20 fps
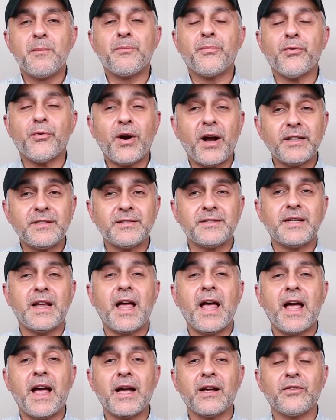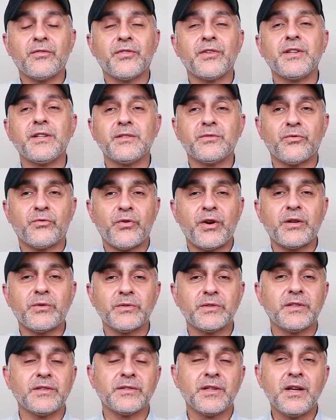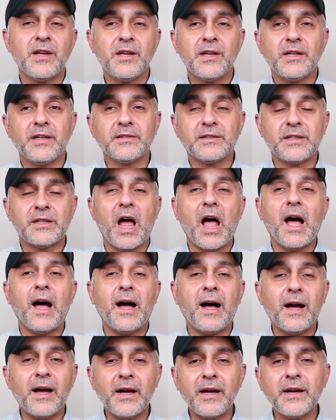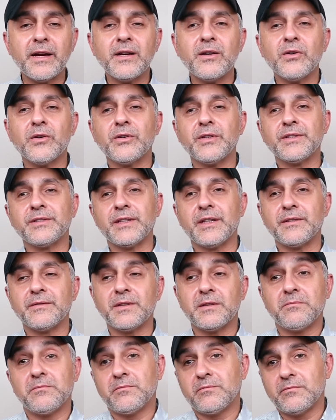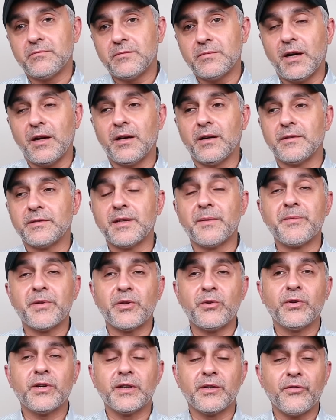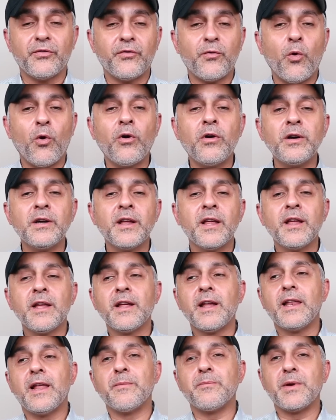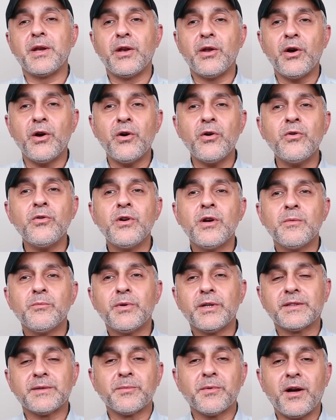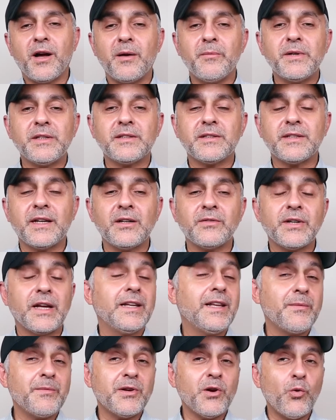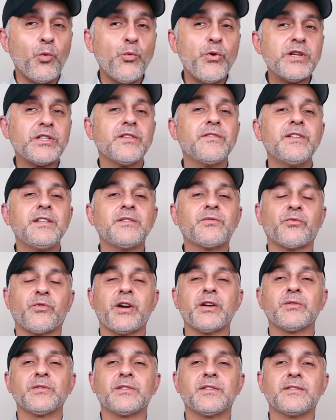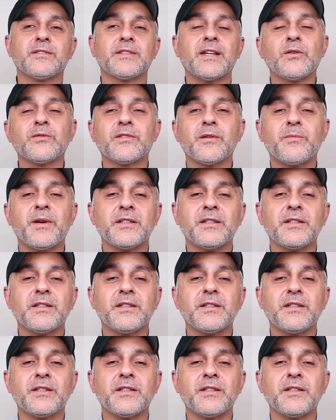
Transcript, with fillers: price tag for these fragrances? Is it high or is it uh, something you can afford, let me know. Put some comments down and let me know which of these fragrances sounds the